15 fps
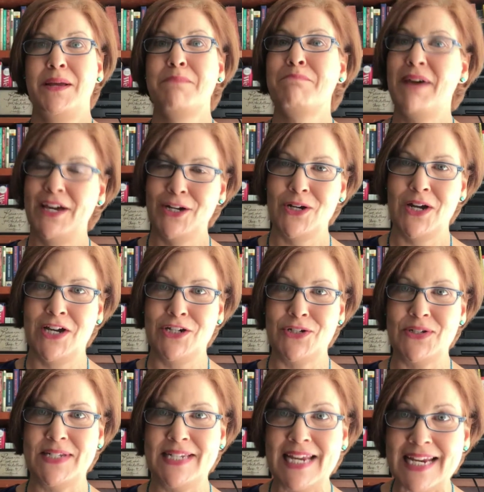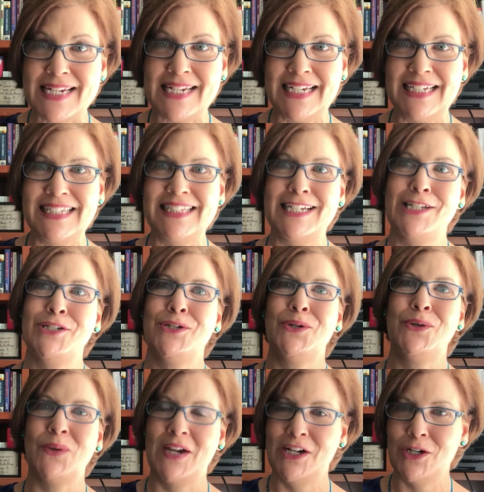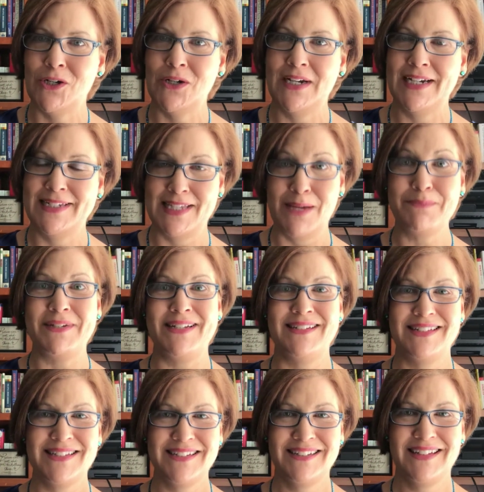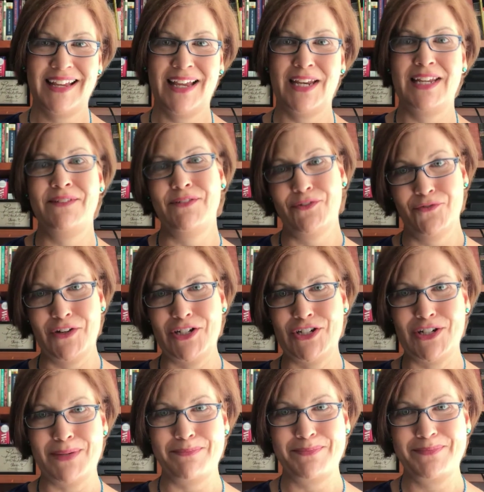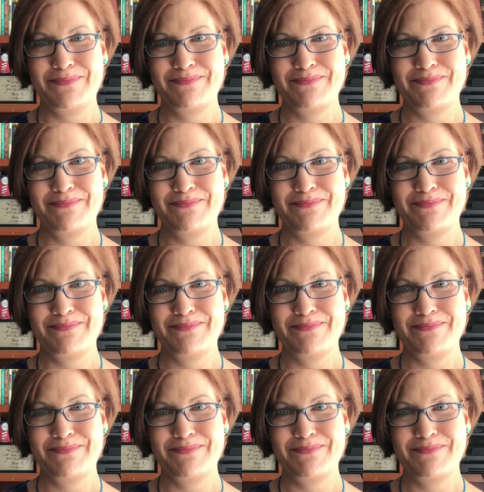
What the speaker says: better understanding leads to greater acceptance and even friendship.